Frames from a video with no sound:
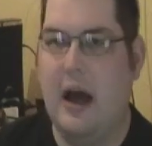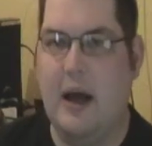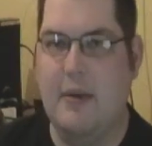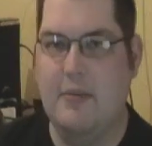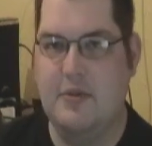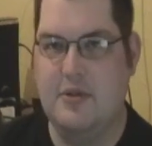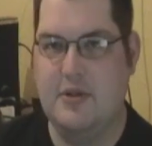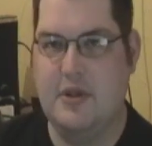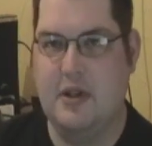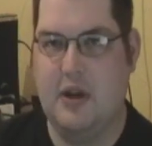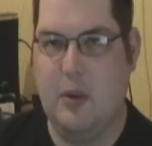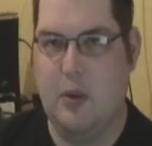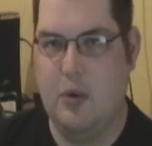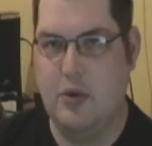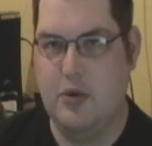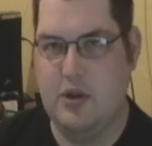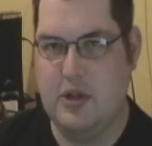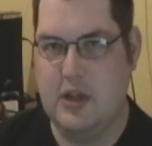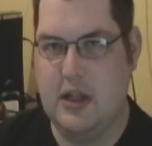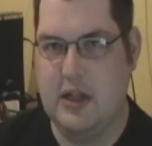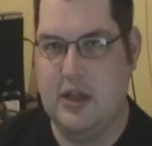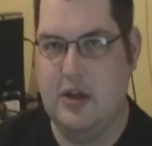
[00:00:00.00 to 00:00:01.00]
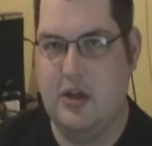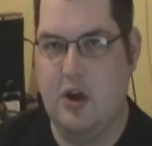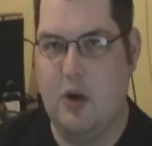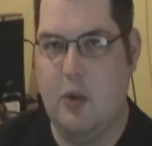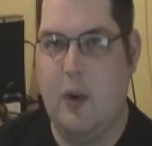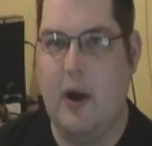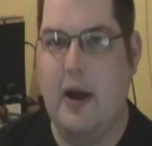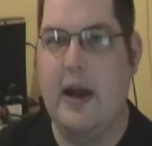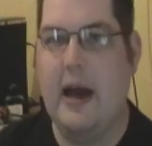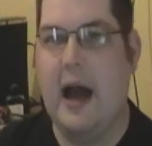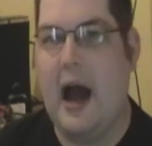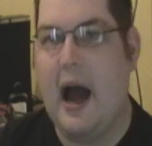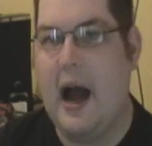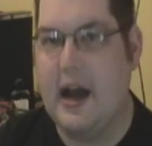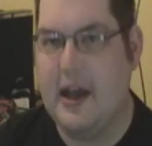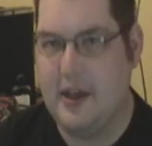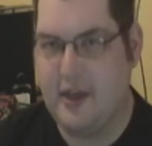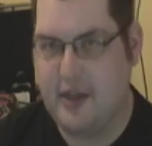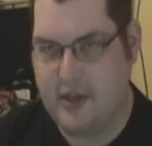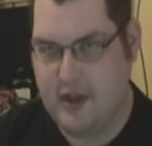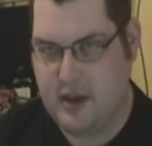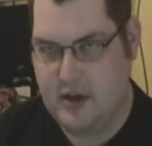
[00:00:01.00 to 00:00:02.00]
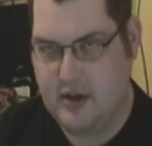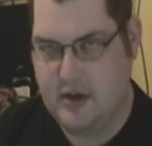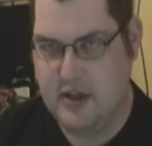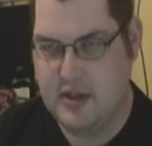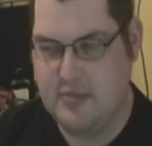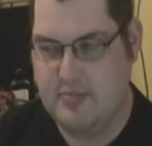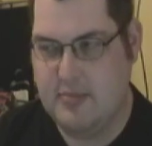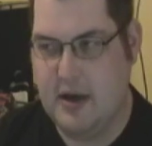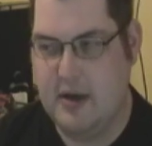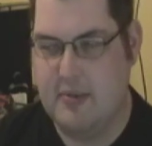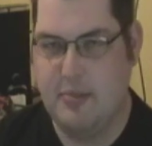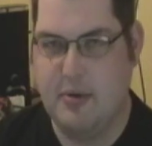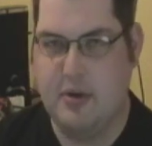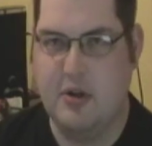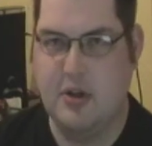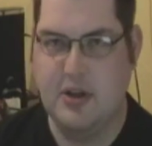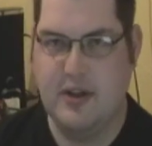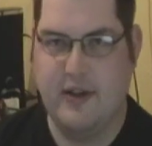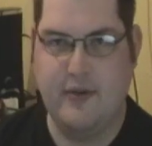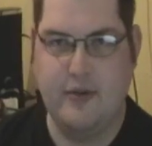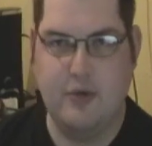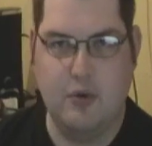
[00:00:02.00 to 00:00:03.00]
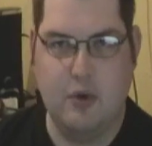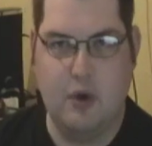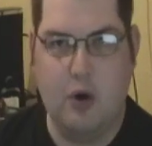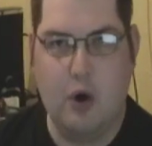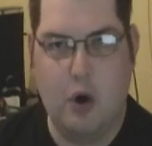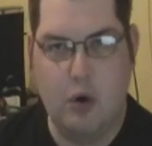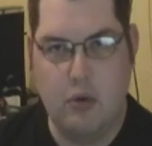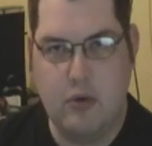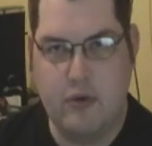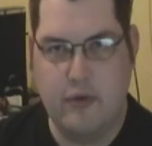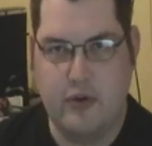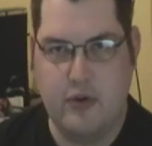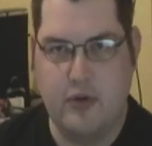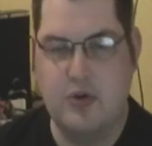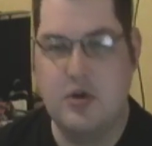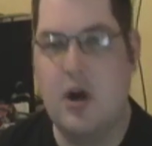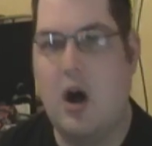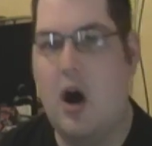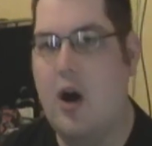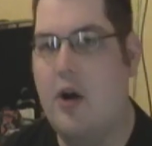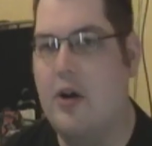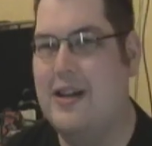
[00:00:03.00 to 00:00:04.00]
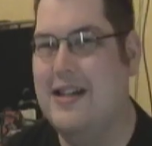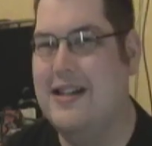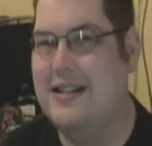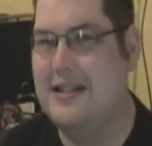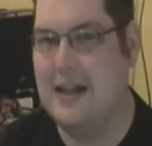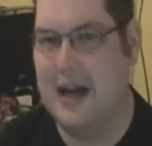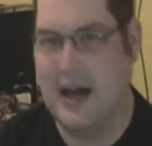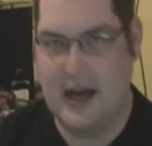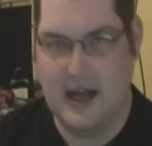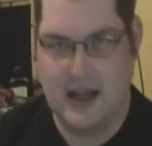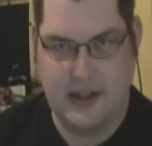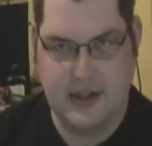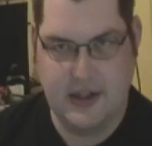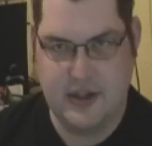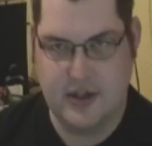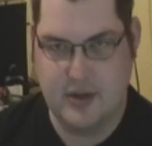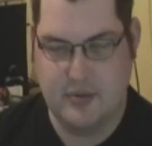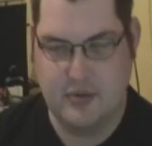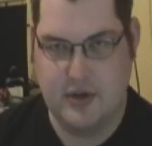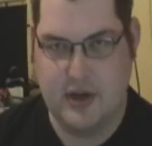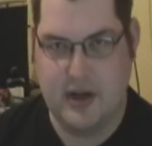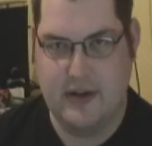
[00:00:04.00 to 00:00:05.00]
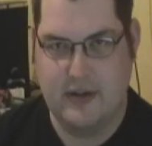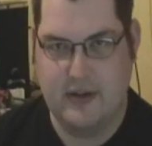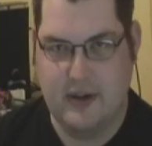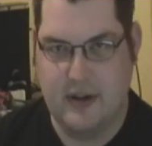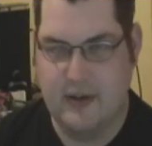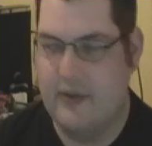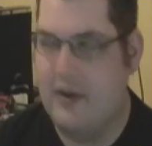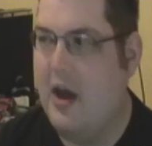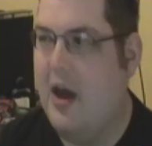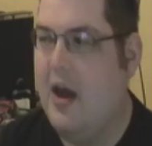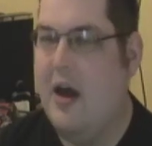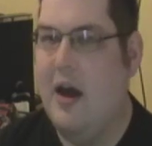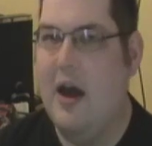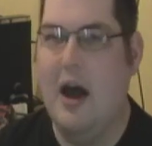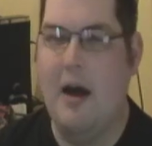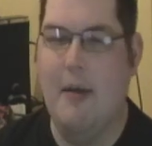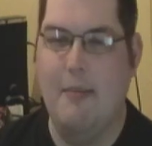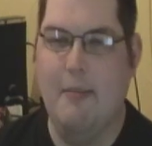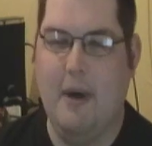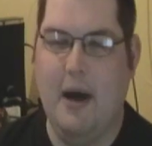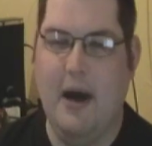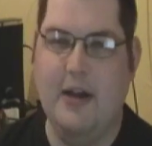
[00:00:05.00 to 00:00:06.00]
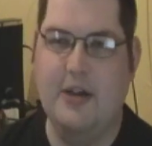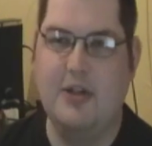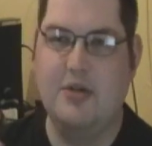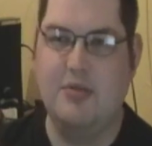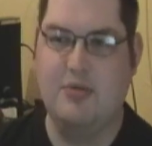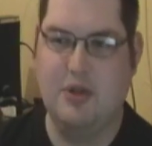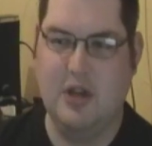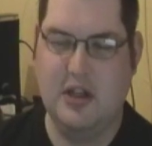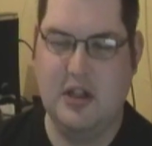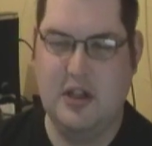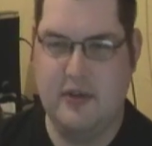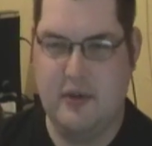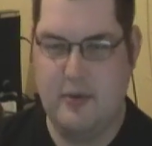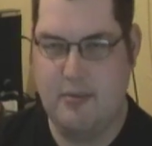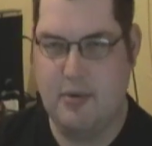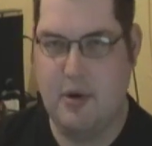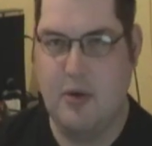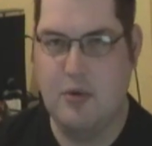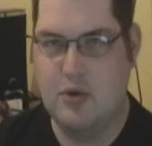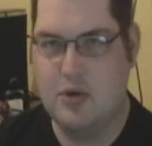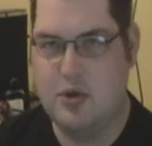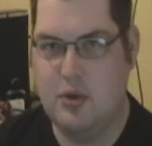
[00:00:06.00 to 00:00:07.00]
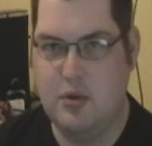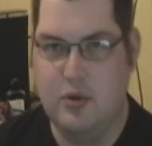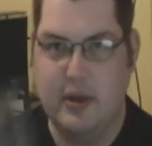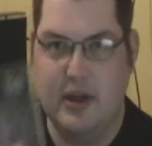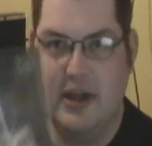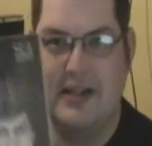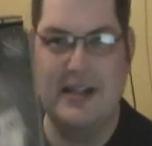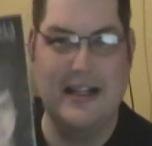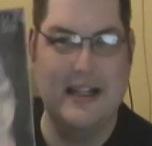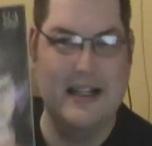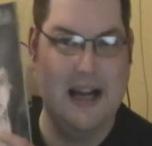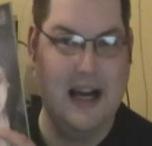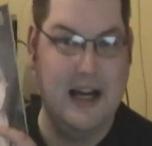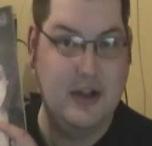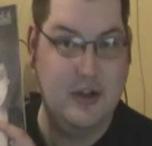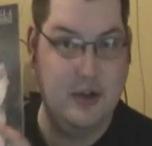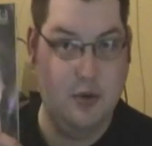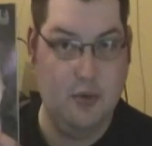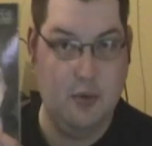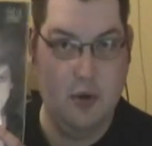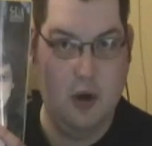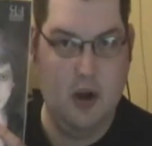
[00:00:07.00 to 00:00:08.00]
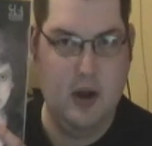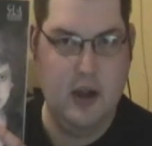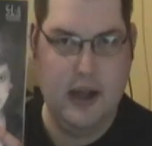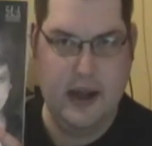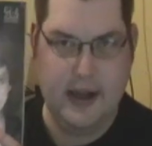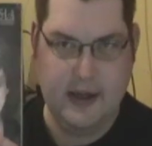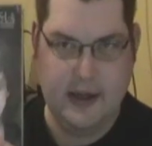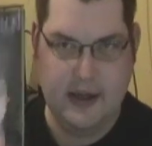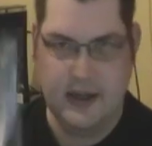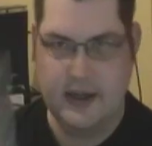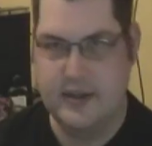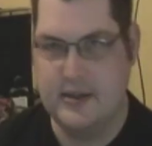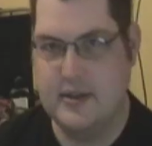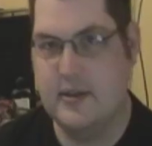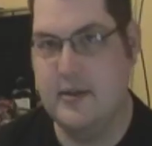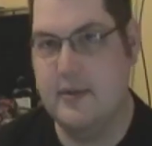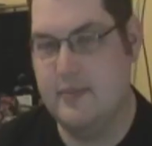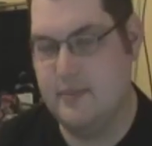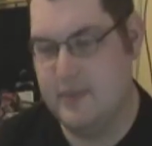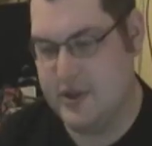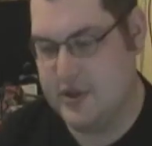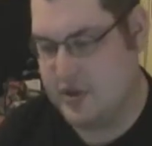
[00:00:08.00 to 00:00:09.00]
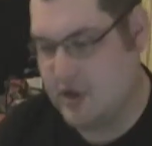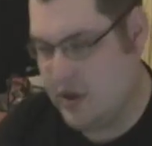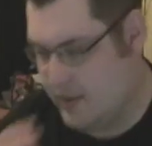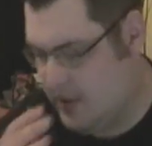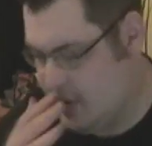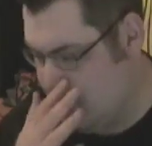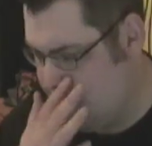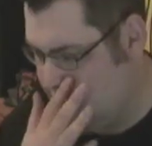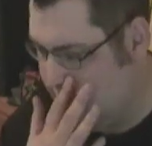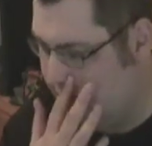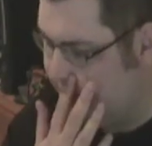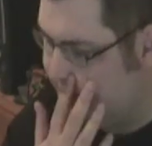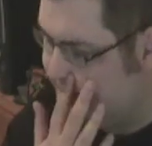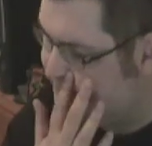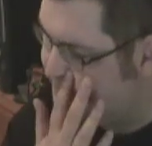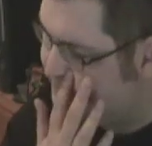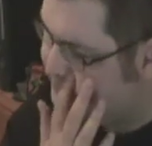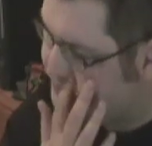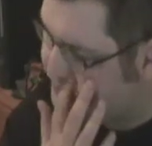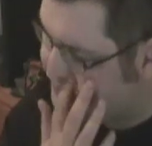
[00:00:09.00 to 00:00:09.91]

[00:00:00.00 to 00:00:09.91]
I wanted to let you know why I think it's bad, because after all reviews are entirely subjective, and my subjective approach to this is I do not like it. Let's go into it.